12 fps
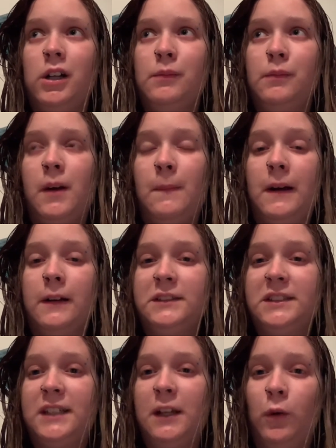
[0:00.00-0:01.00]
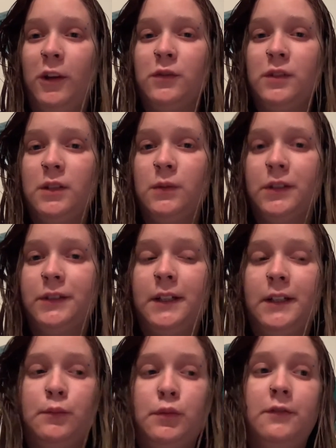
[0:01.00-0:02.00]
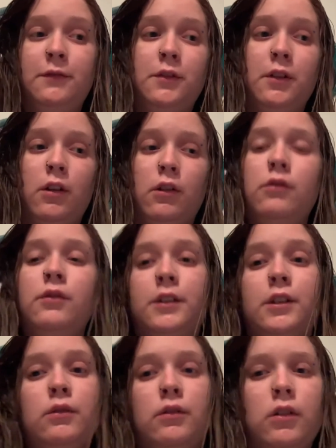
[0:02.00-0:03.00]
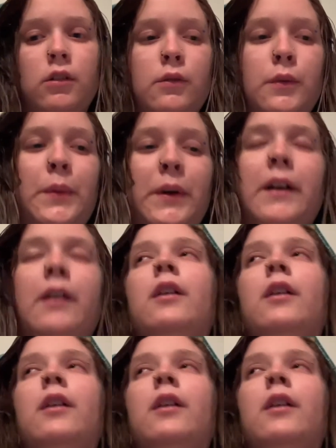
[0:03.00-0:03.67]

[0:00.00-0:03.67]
I'm not gonna say which one I work at, but if you know, then you know. But